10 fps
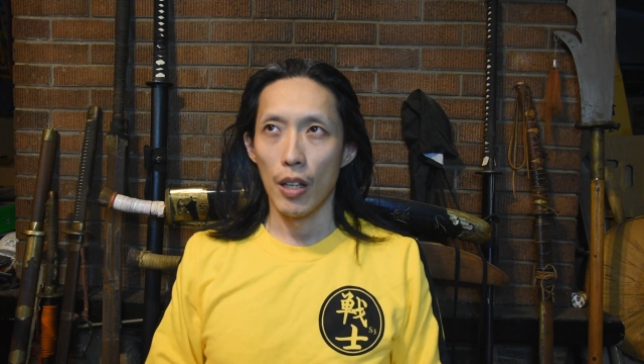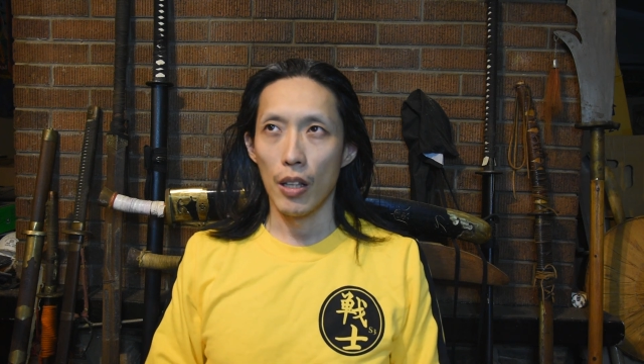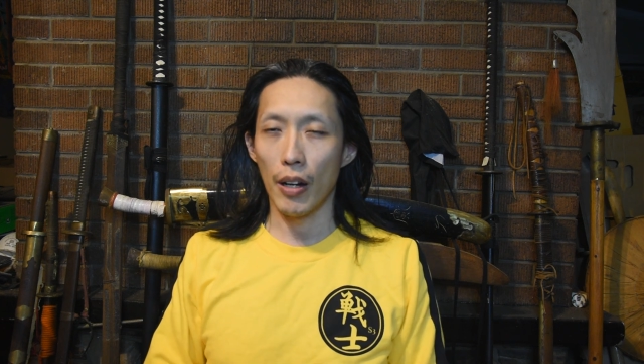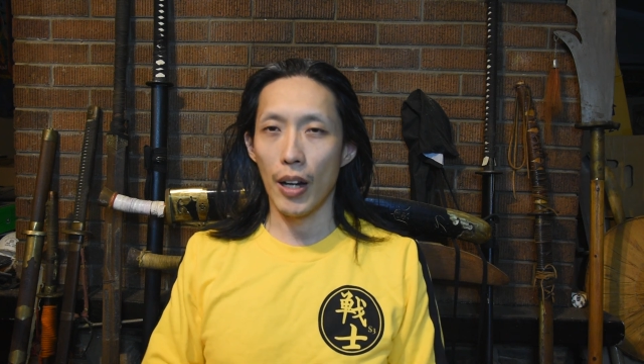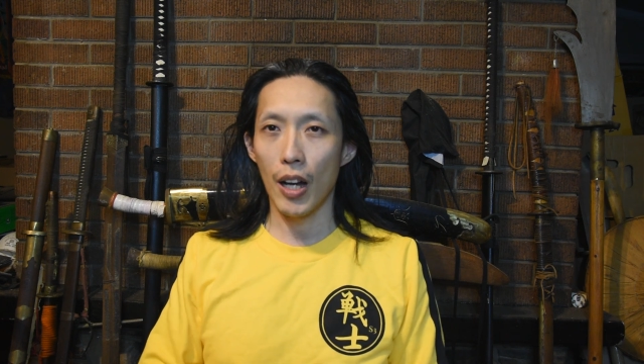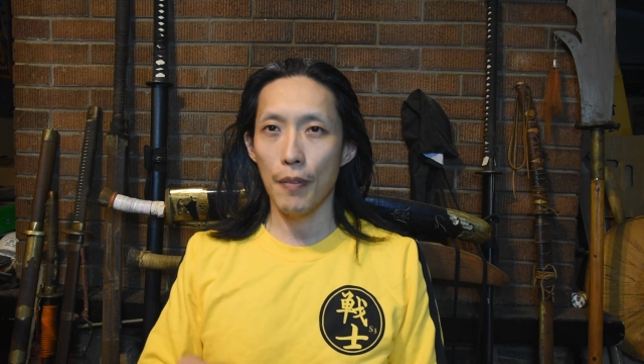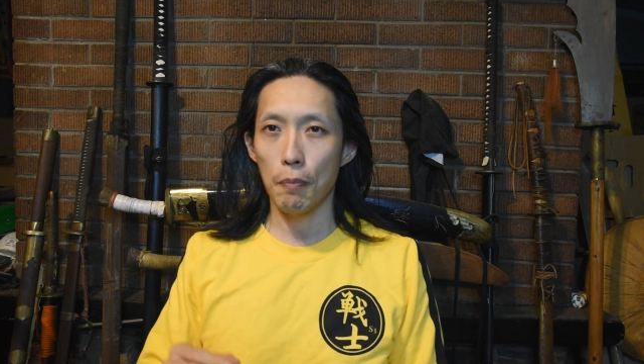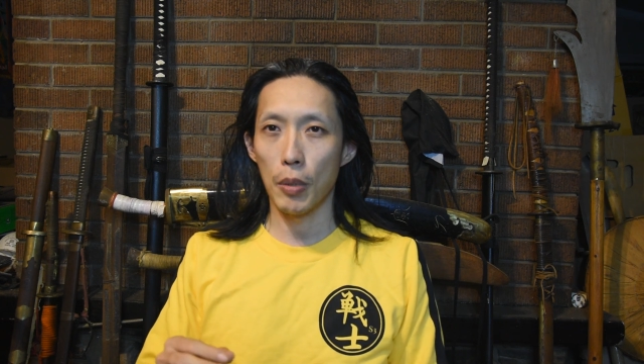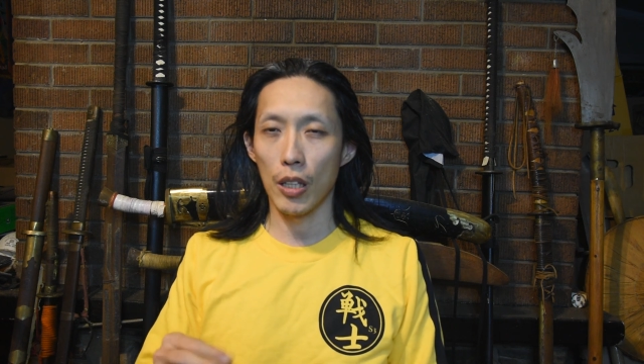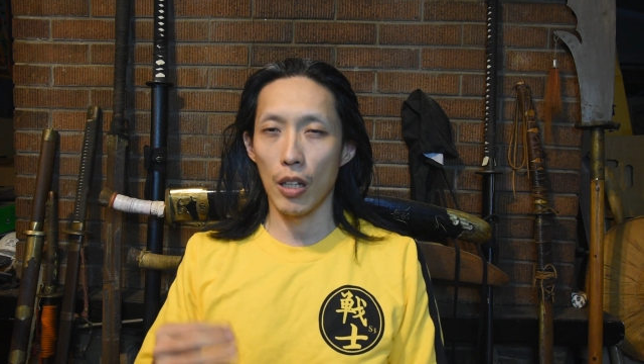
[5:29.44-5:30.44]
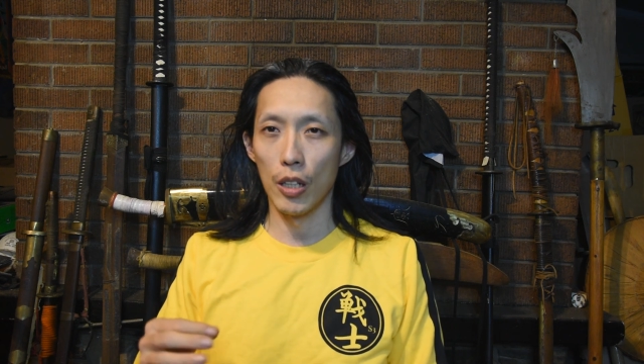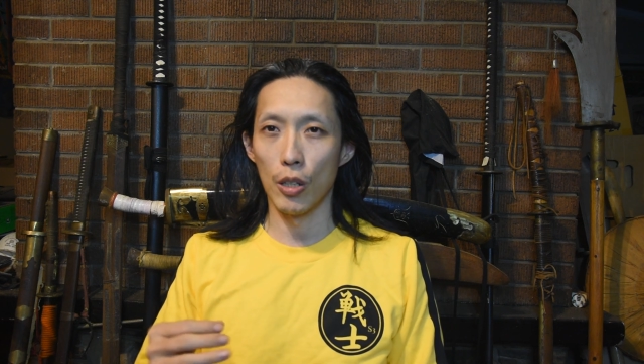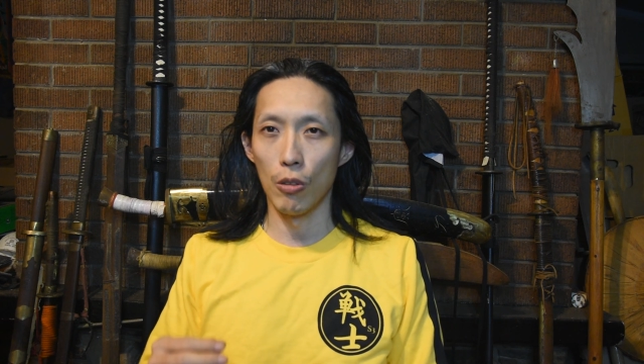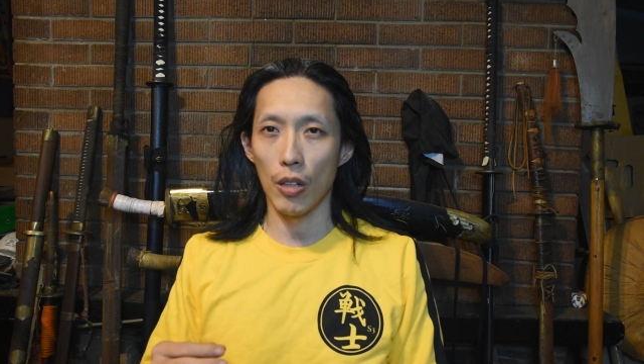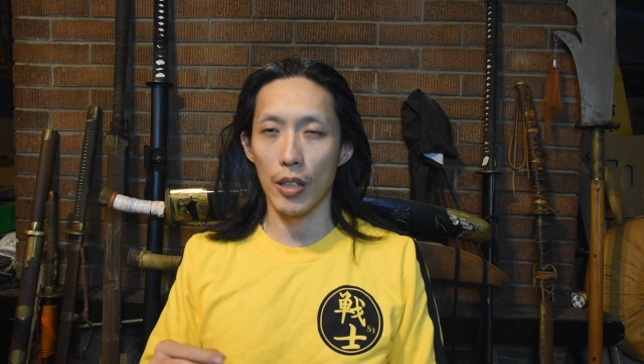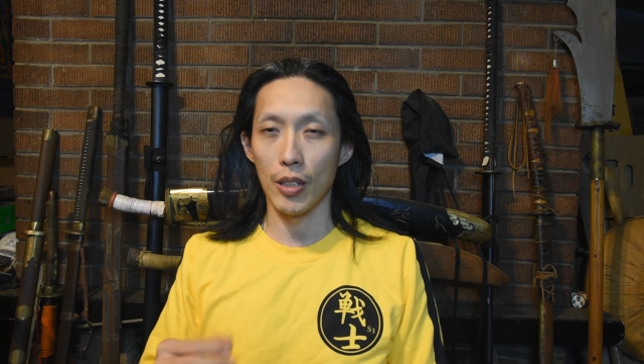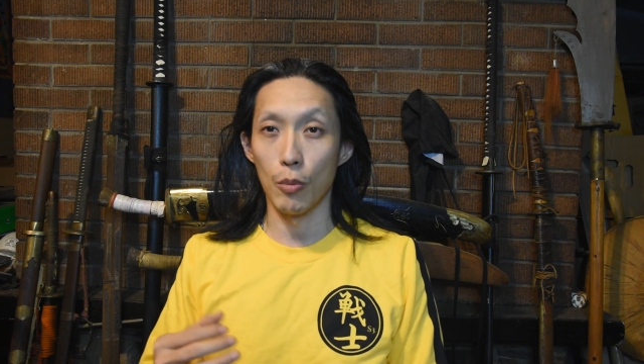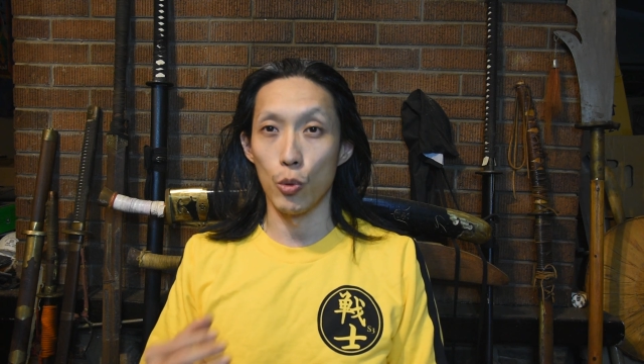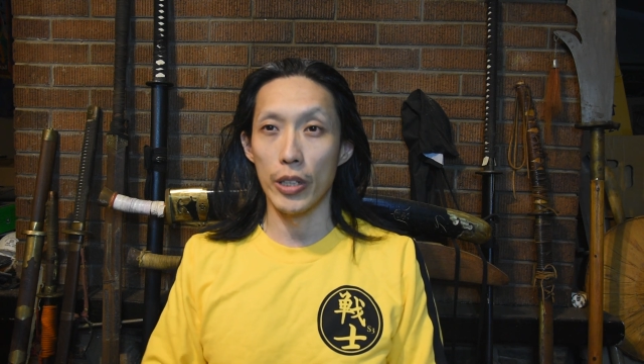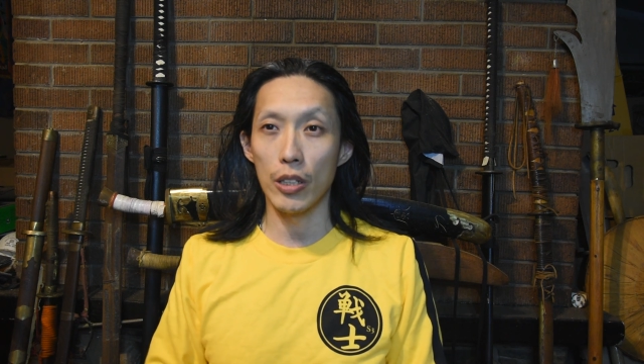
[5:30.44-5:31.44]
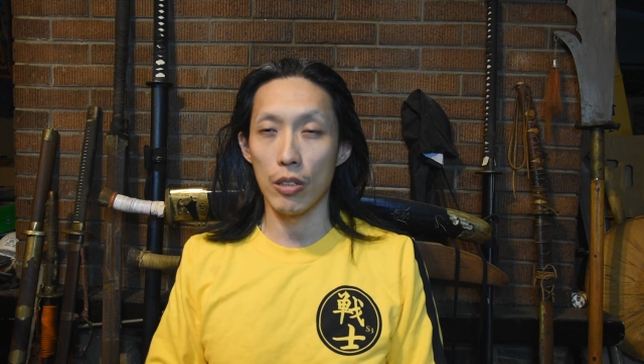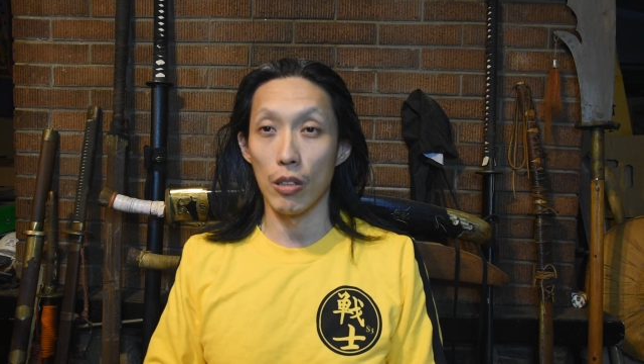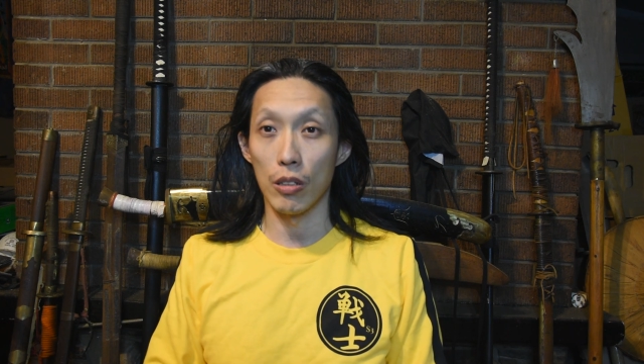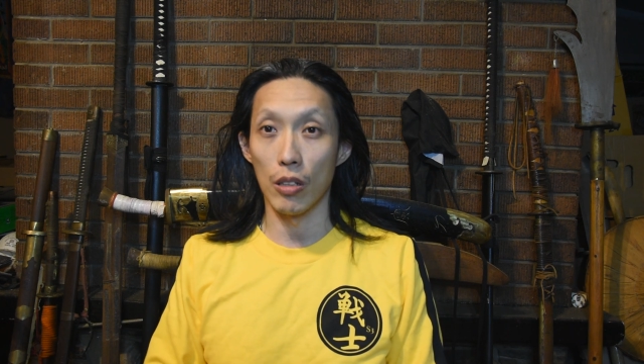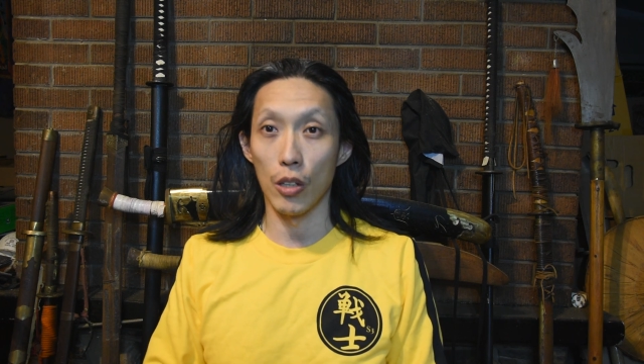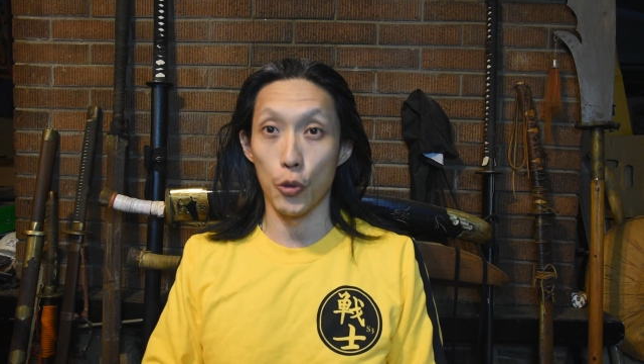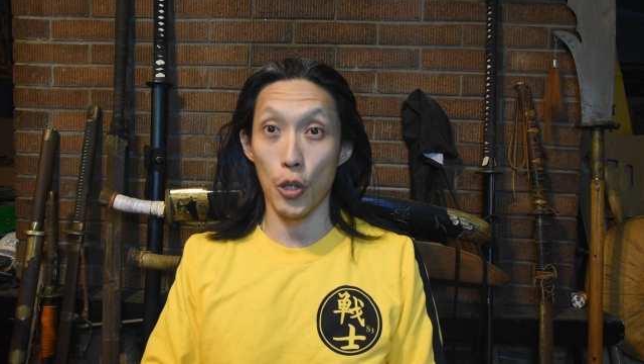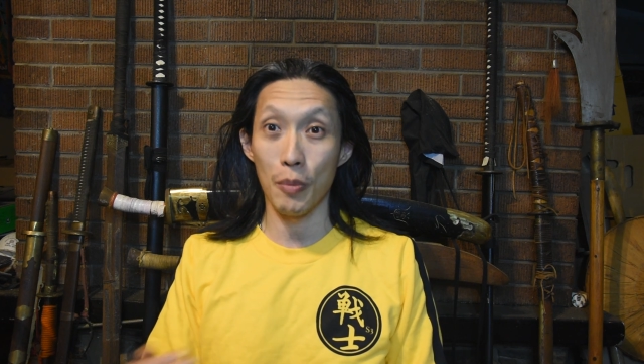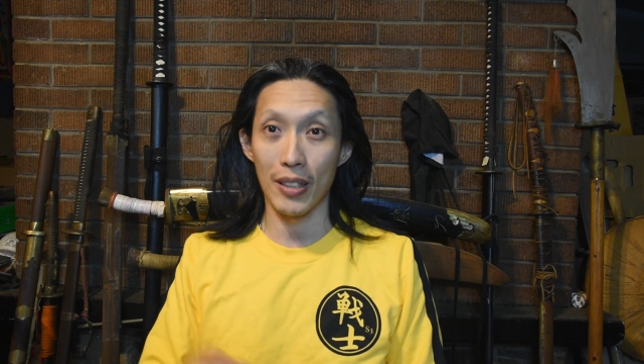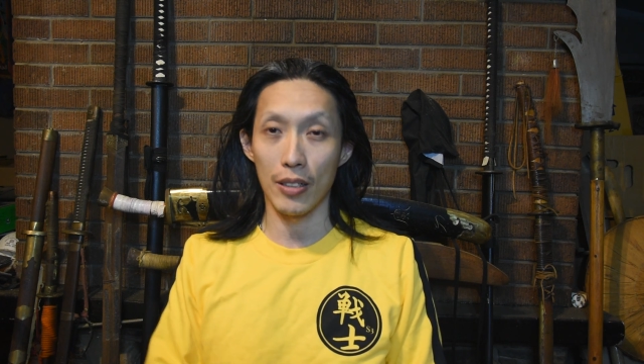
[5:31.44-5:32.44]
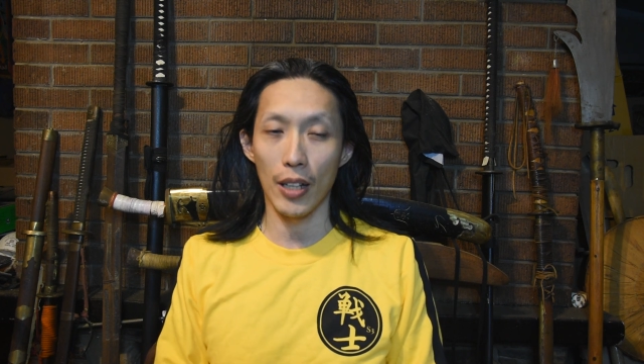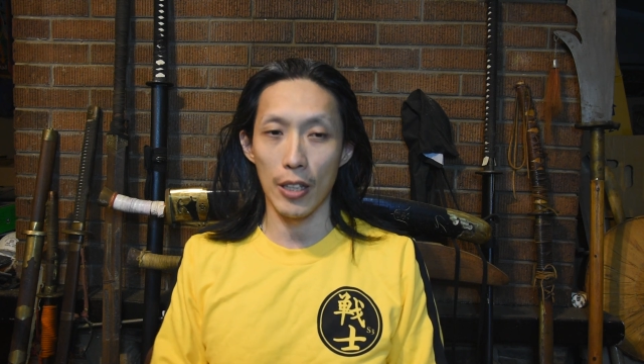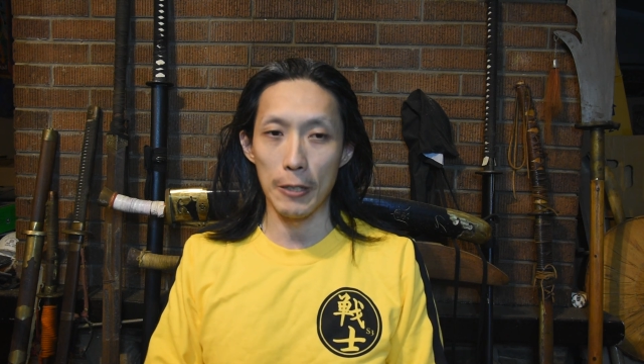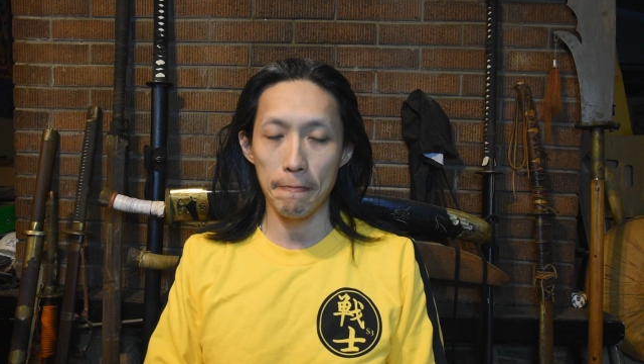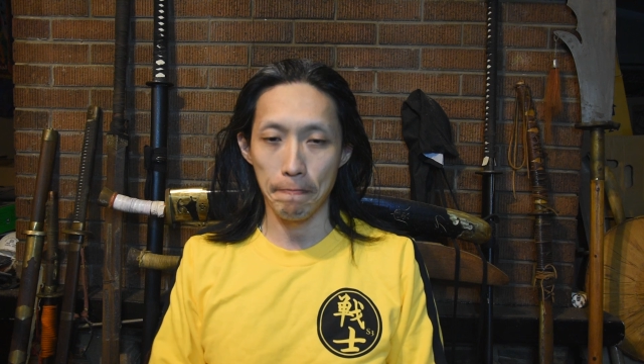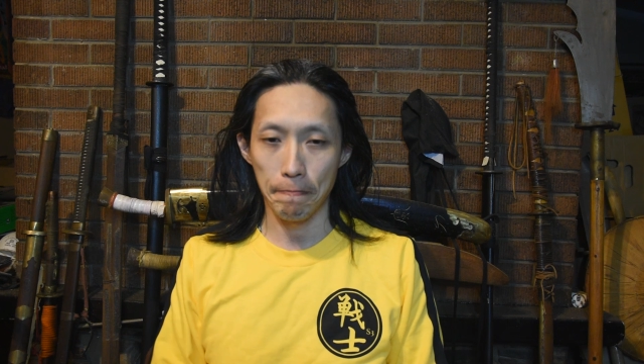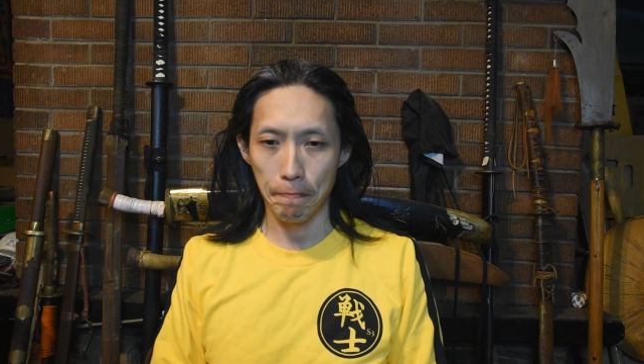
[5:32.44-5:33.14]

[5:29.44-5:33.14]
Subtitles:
Now, I have particularly looked at some research during my study